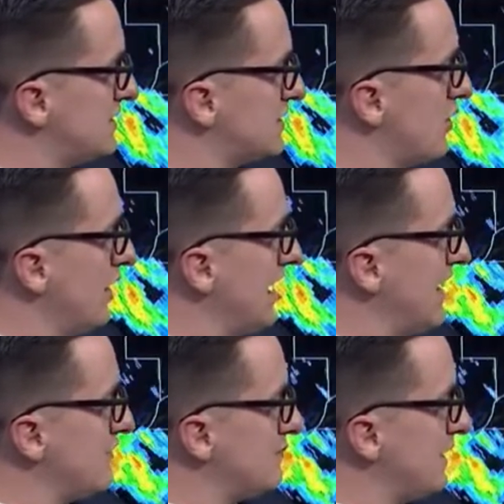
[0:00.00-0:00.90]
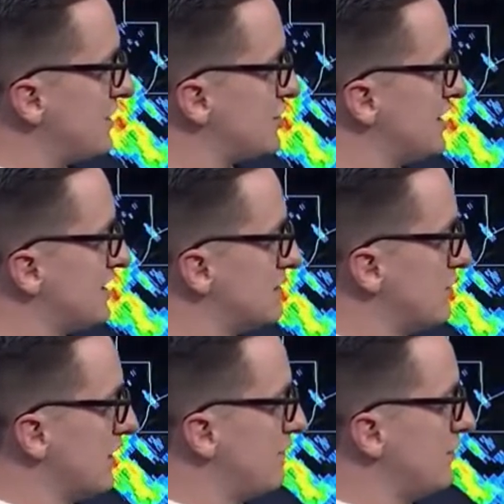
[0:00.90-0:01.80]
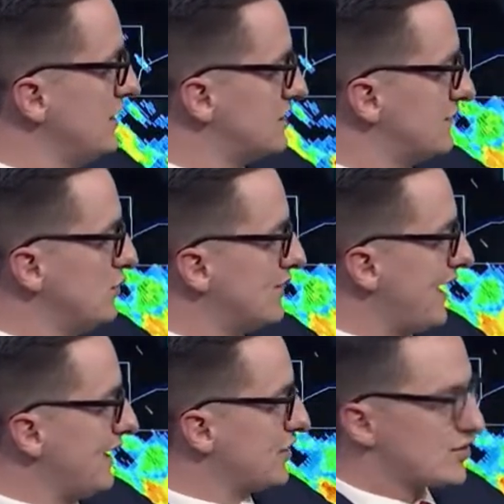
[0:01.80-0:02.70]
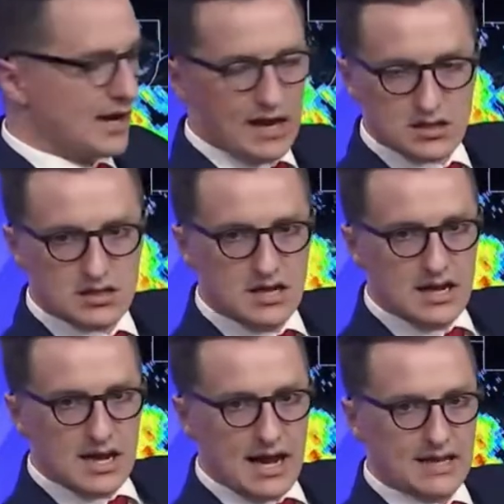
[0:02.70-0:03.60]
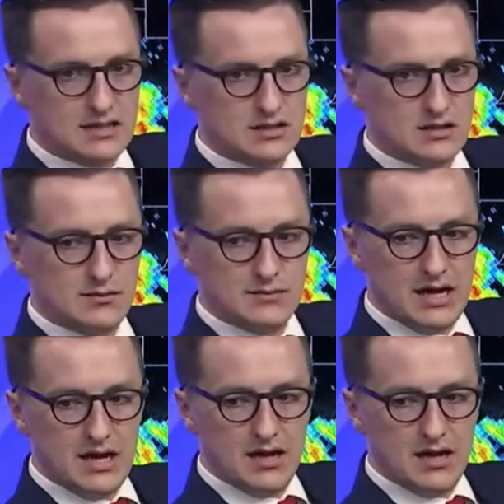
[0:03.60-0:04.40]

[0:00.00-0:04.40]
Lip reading: this is going to have the best chance to bring at least a few lightning strikes and some